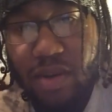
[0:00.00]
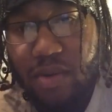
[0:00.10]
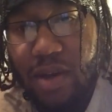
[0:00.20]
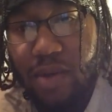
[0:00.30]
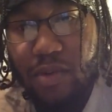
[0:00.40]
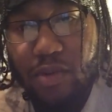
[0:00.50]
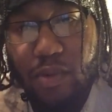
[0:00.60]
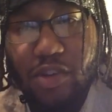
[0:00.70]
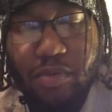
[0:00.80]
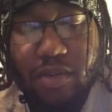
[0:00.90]
man, we're
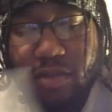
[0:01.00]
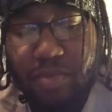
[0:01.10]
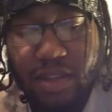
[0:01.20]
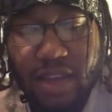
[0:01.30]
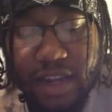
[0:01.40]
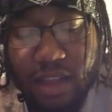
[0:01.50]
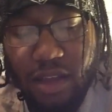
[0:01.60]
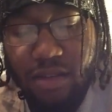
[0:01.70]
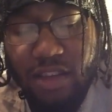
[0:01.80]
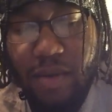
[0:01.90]
supposed to be dead a
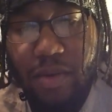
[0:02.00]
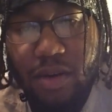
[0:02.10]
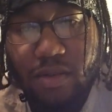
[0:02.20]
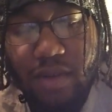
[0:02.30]
long time ago.